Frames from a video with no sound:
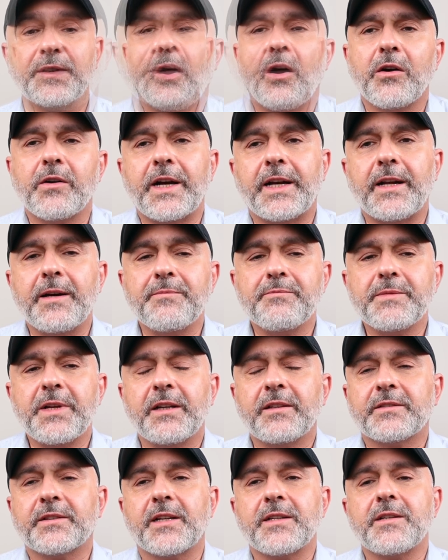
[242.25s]
All right, up
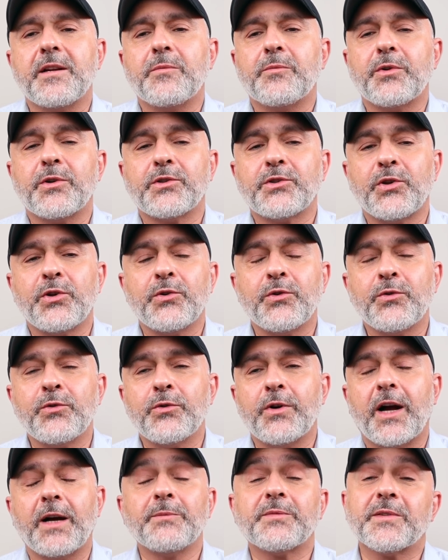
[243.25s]
next at number
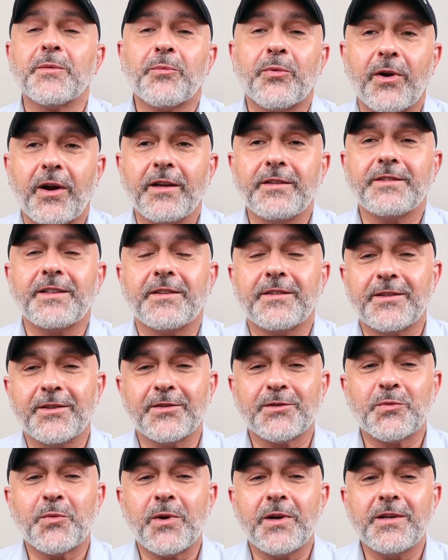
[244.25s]
2, I'm surprised at
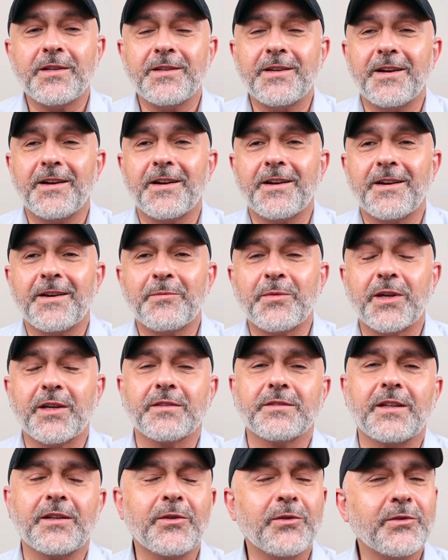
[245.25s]
this one
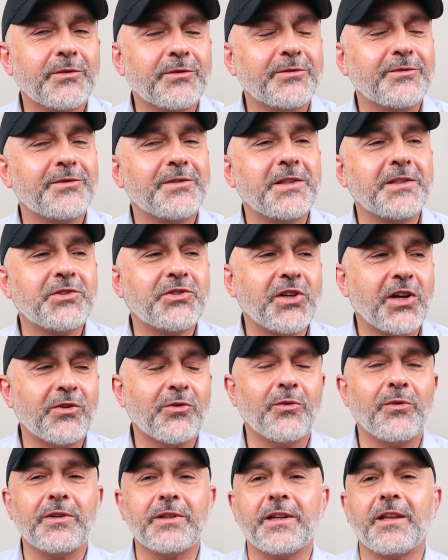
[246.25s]
because I don't
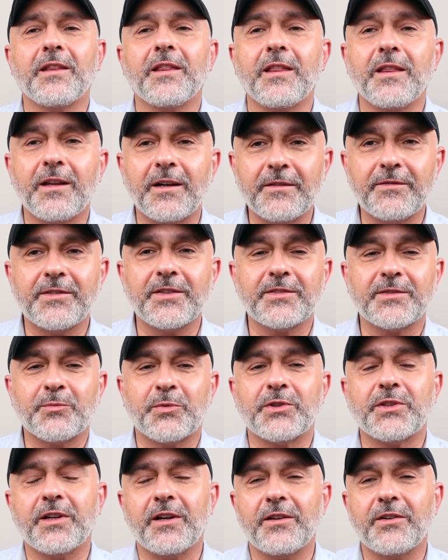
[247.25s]
generally love this
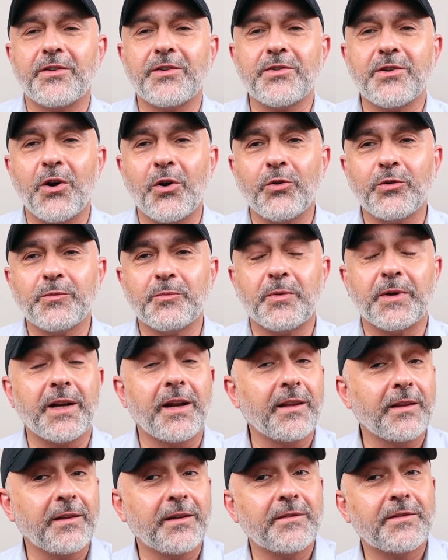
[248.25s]
particular note, but
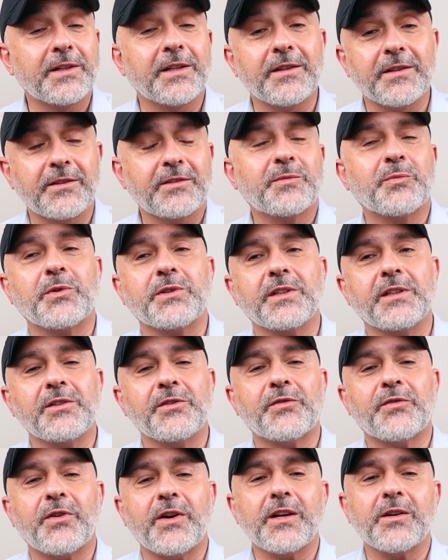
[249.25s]
I love it in this
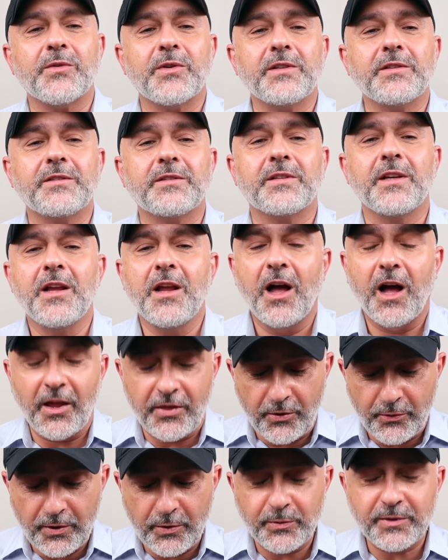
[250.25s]
particular fragrance.
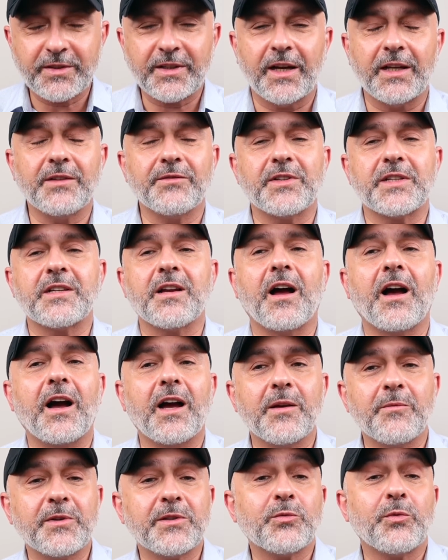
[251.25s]
Although it was kind of a
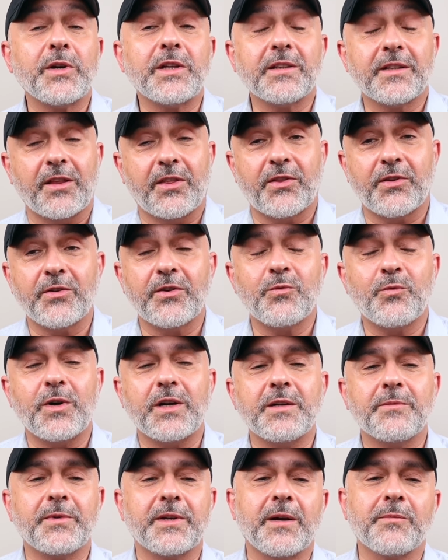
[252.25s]
tie between the third
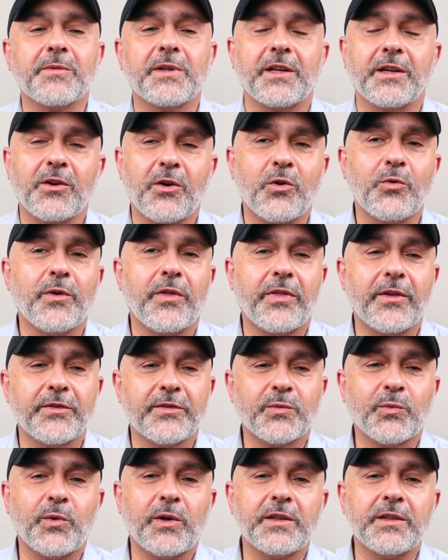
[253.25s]
one, but I'm going to go with
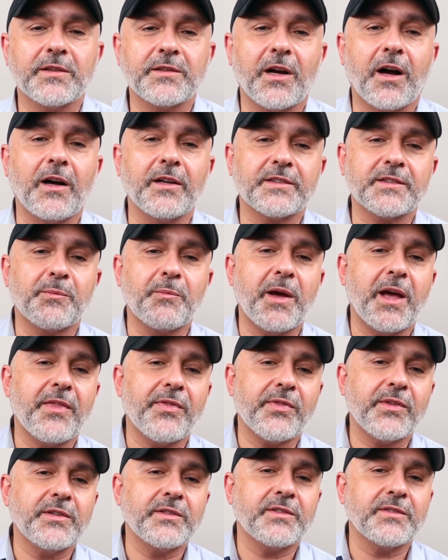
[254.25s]
this one. It's
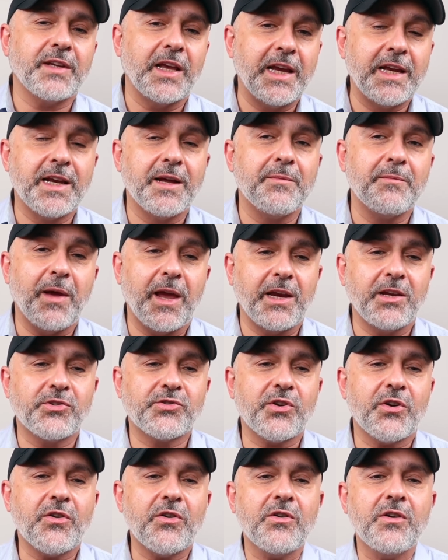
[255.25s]
Osmanthus in A
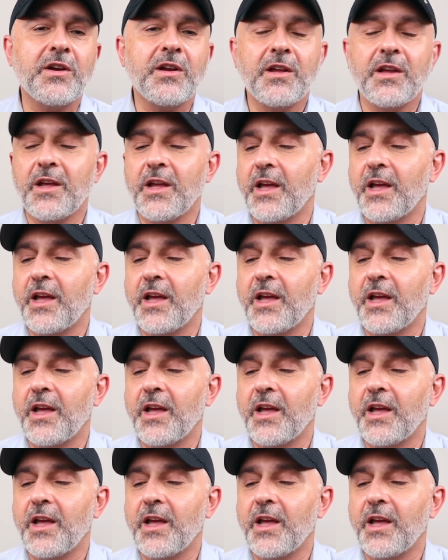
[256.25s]
Major.